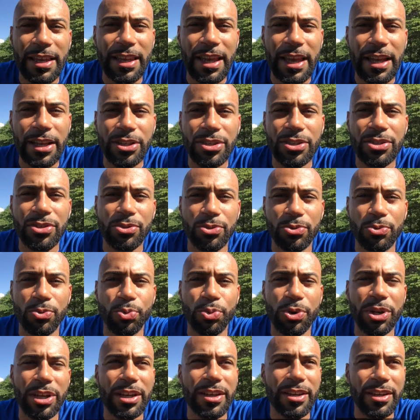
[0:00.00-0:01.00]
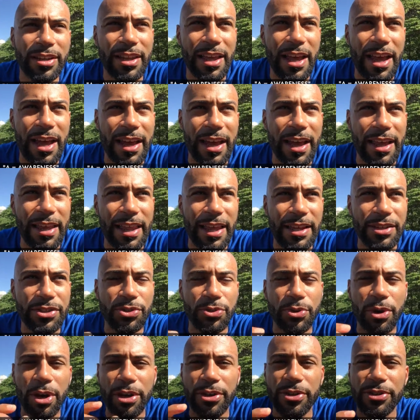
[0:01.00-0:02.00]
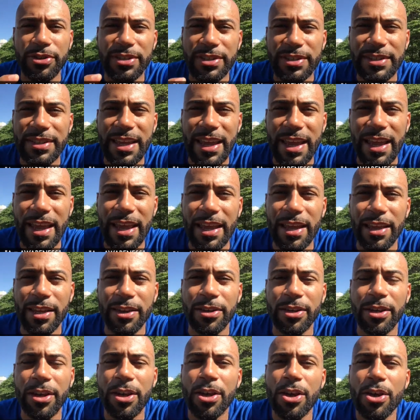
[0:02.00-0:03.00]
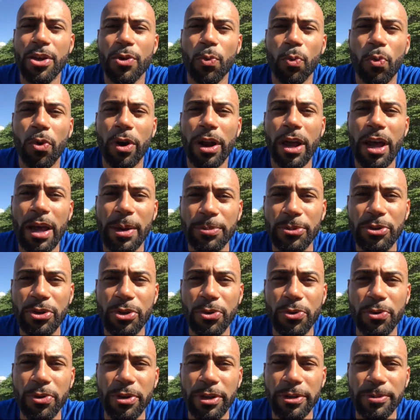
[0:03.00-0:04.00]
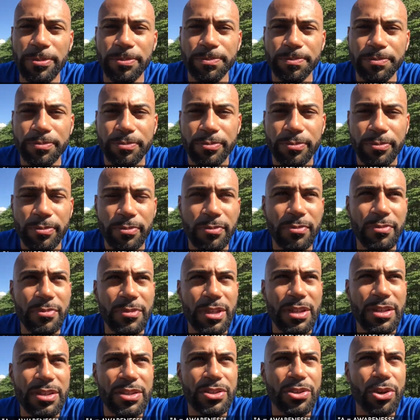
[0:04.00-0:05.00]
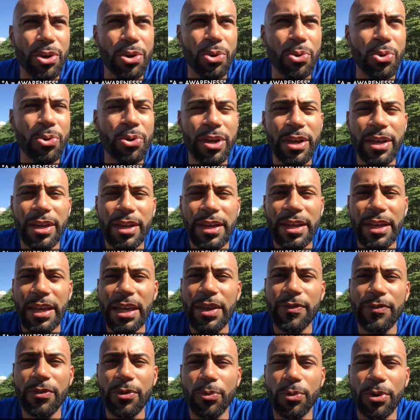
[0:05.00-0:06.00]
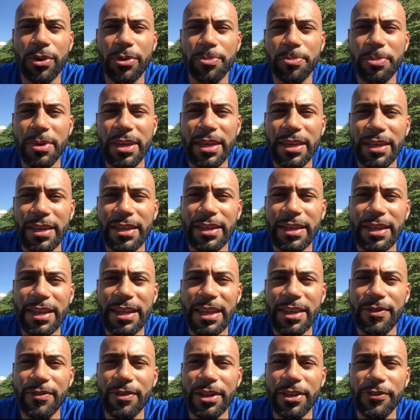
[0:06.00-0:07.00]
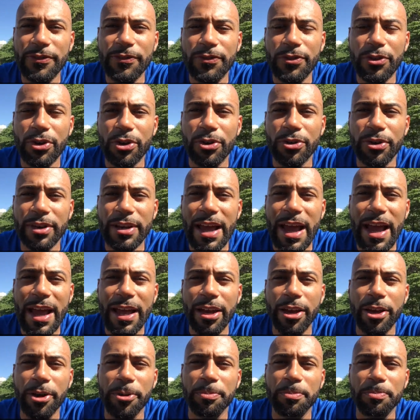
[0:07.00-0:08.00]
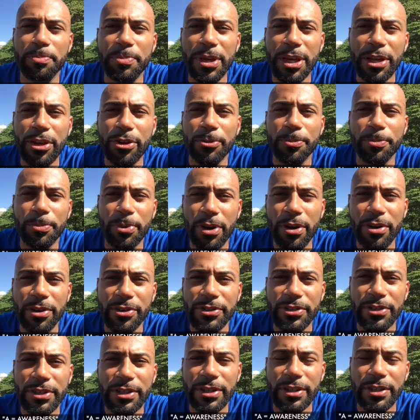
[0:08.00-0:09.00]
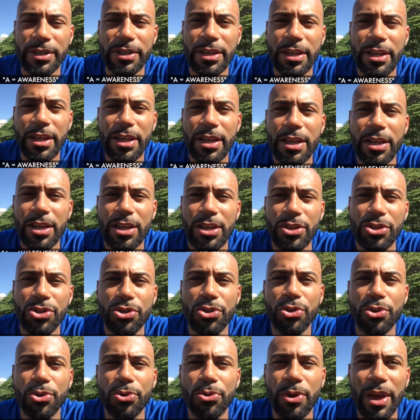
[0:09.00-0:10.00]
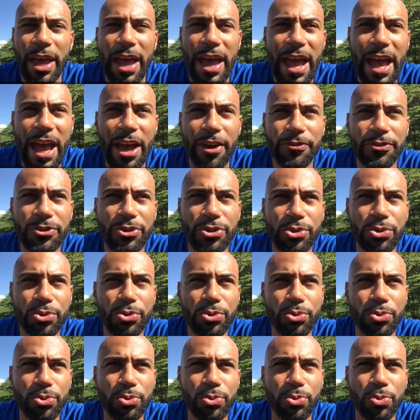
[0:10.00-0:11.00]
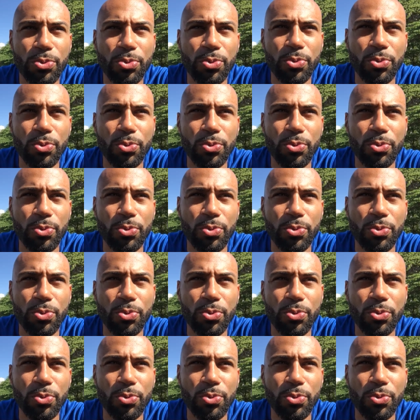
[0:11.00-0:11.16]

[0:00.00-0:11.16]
like to read a lot. I like to understand what I'm doing. So even with me, even if you're not a bigger person, you don't have to